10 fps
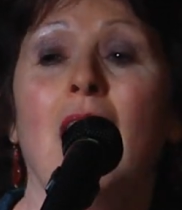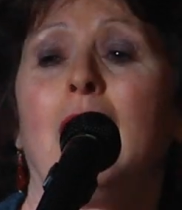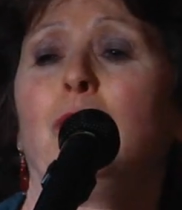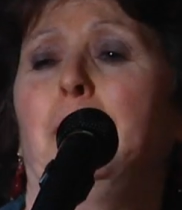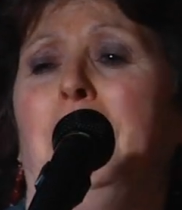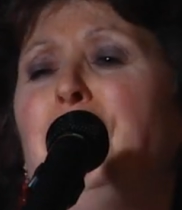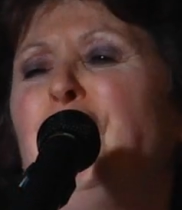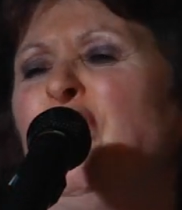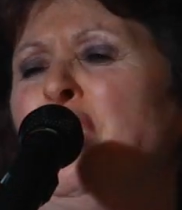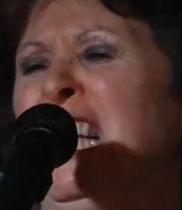I would be
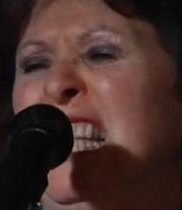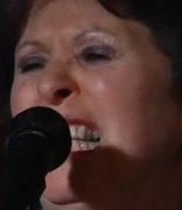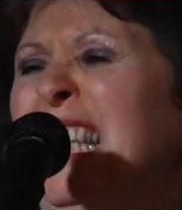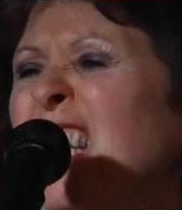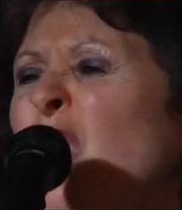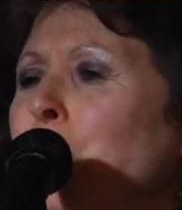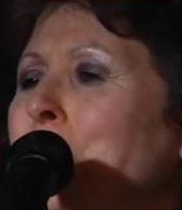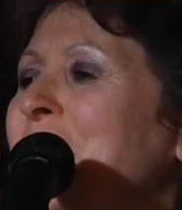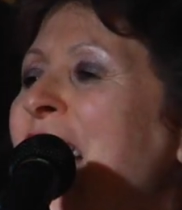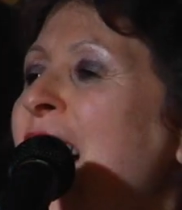fearless like
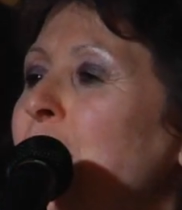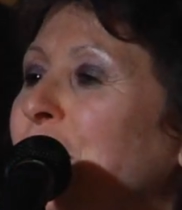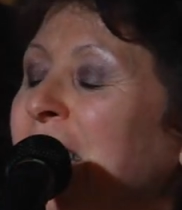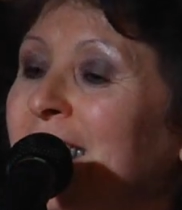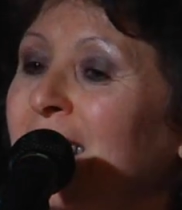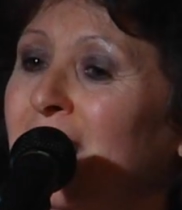Yaron Zehavi.